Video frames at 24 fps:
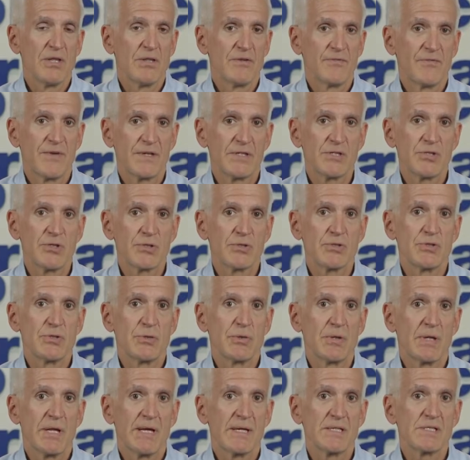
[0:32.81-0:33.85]
The fixtures
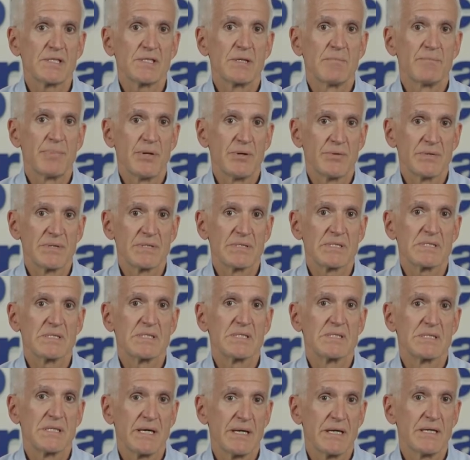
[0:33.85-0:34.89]
utilize components
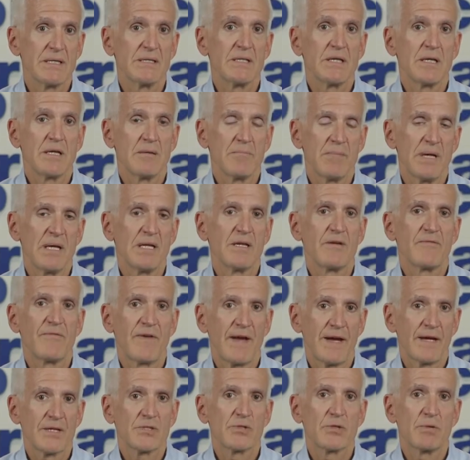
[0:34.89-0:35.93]
designed and
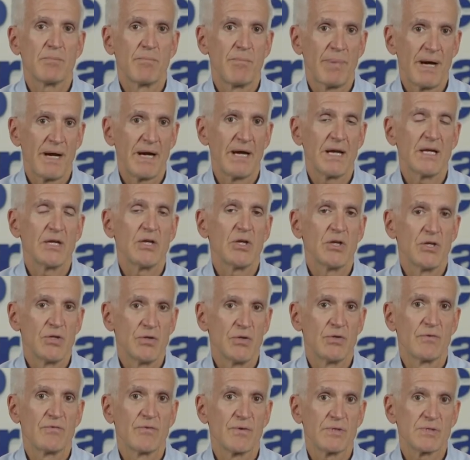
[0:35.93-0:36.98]
manufactured by
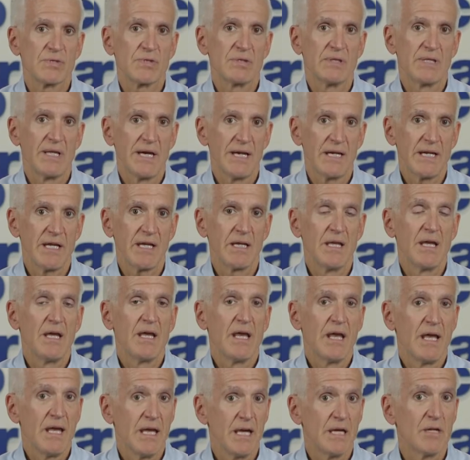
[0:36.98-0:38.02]
Universal Lighting,
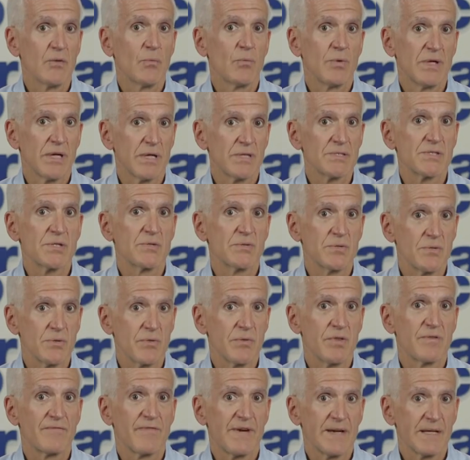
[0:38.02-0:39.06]
and we also
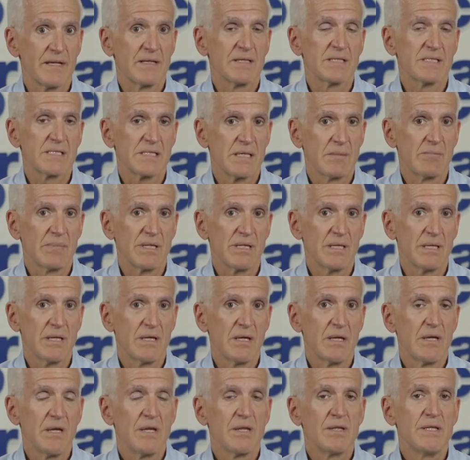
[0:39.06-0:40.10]
do the final assembly.
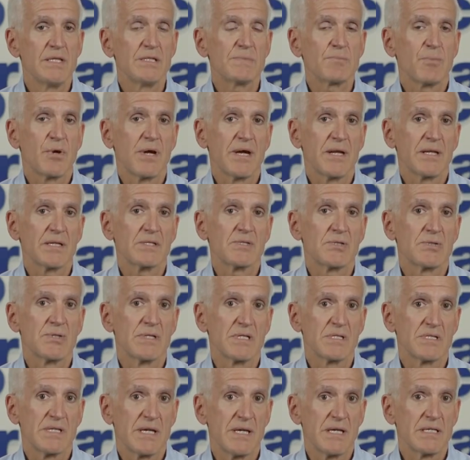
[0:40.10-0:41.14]
These products are
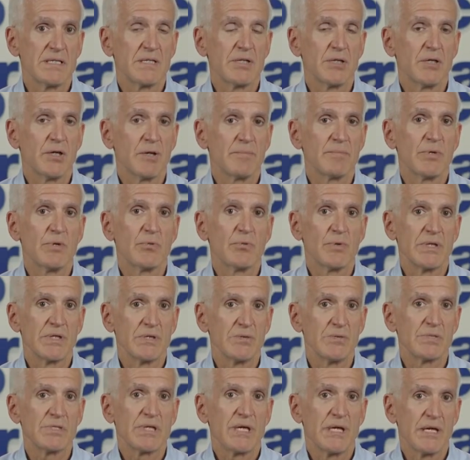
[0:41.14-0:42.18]
designed to help you
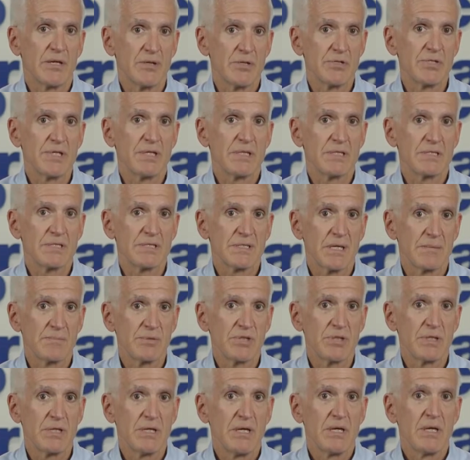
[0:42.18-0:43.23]
reduce energy
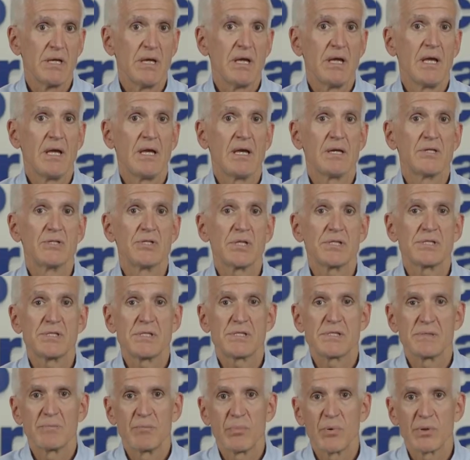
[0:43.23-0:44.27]
consumption and just
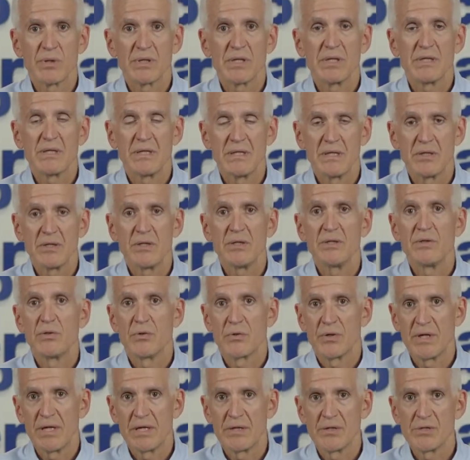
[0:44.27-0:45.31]
as importantly,
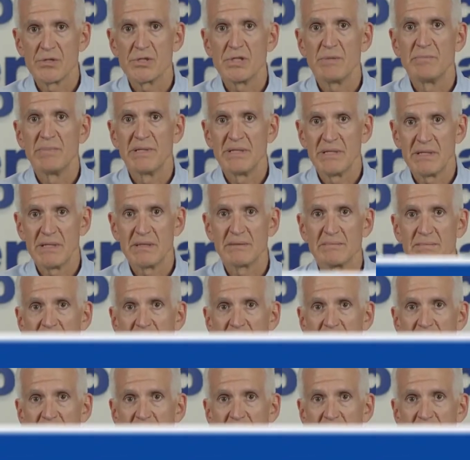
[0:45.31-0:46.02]
your energy bill.